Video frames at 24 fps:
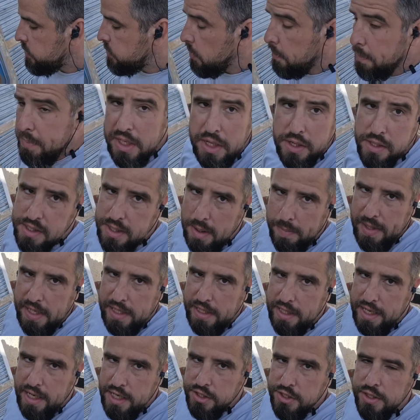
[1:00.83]
because I'm
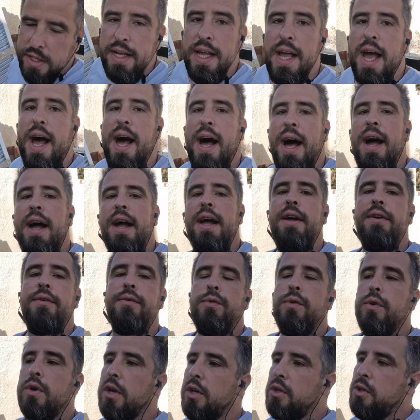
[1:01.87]
ADHD, I
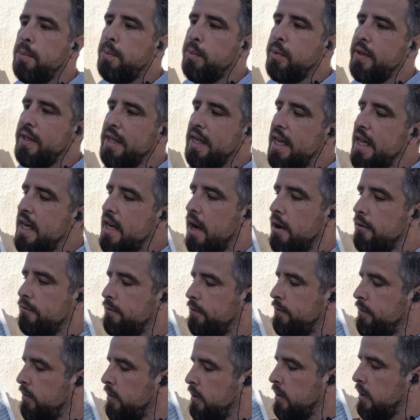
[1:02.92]
forgot to put
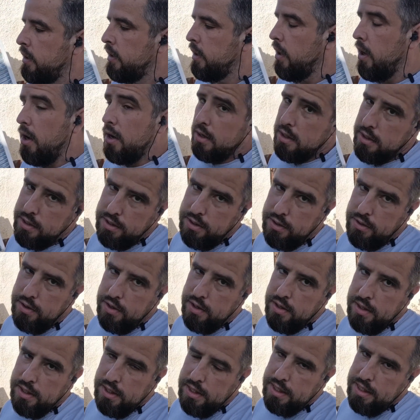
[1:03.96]
enough
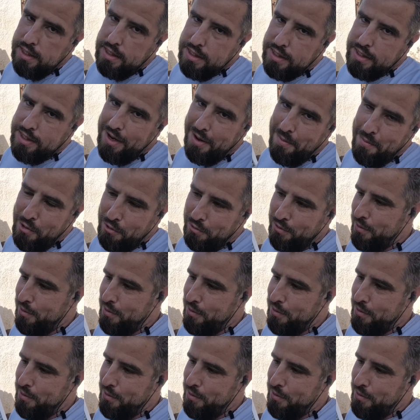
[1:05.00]
hardener in some of